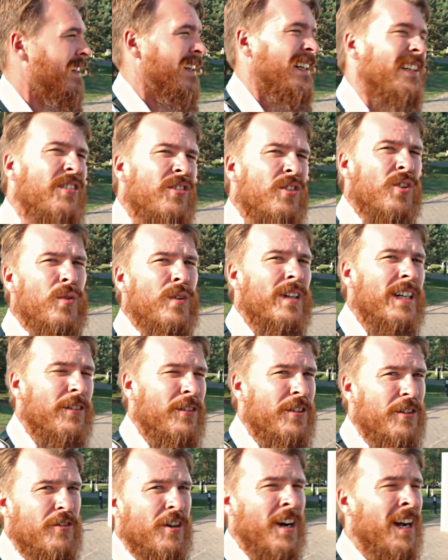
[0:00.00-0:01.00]
It's nowhere near
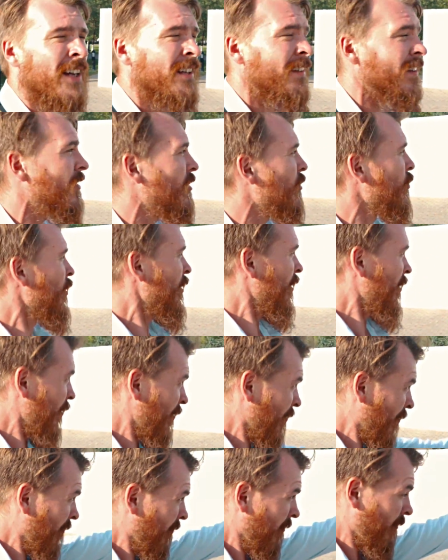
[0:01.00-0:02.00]
as grand as the one on
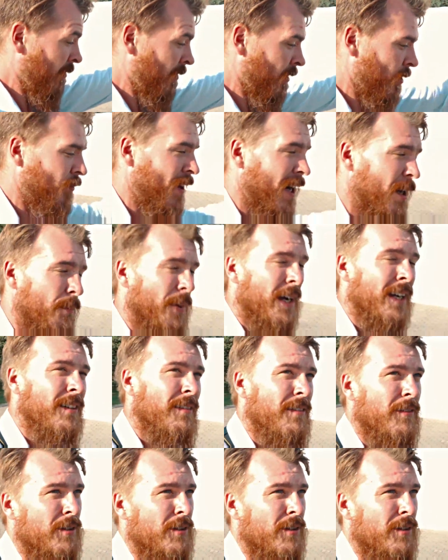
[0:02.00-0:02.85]
the right bank of